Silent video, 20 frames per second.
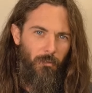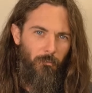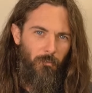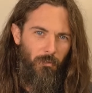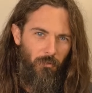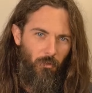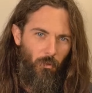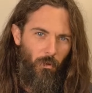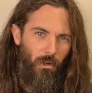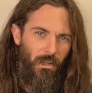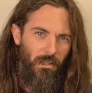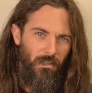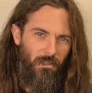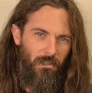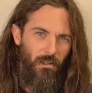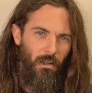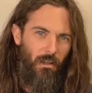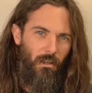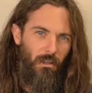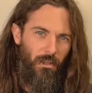before I
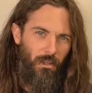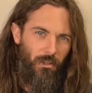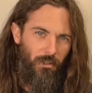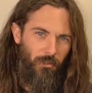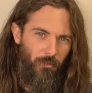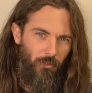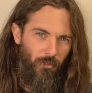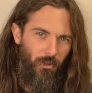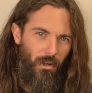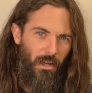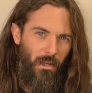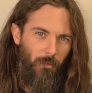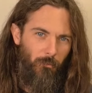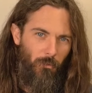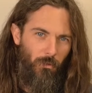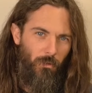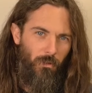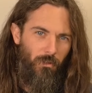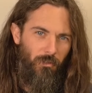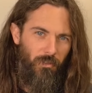install another Fram
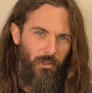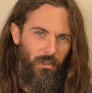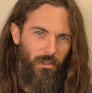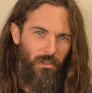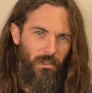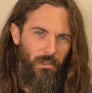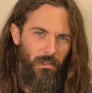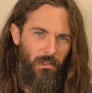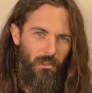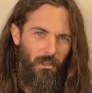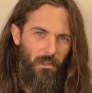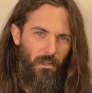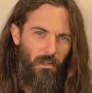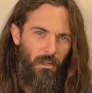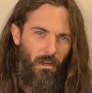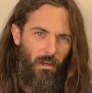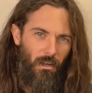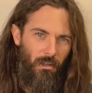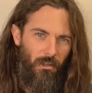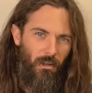oil filter
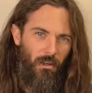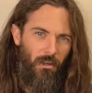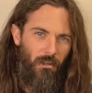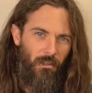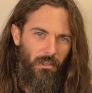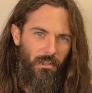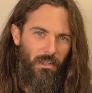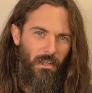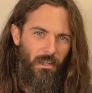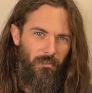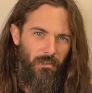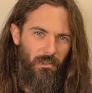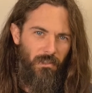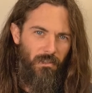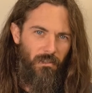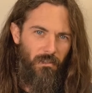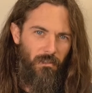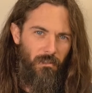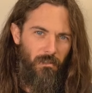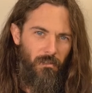on a Harley
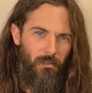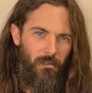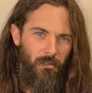Davidson.